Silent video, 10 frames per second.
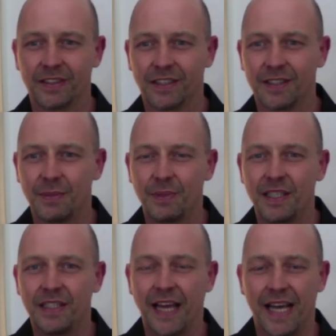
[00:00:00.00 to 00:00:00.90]
the
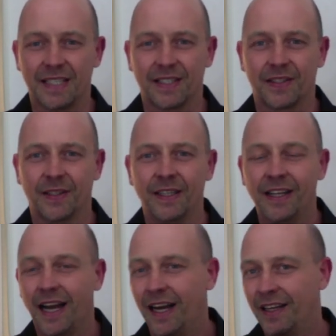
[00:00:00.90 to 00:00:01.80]
CP test.
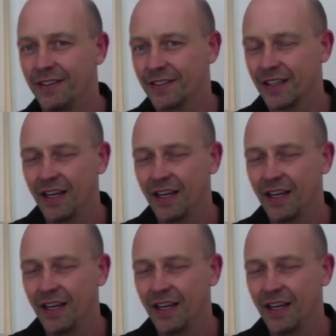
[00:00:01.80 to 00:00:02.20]
And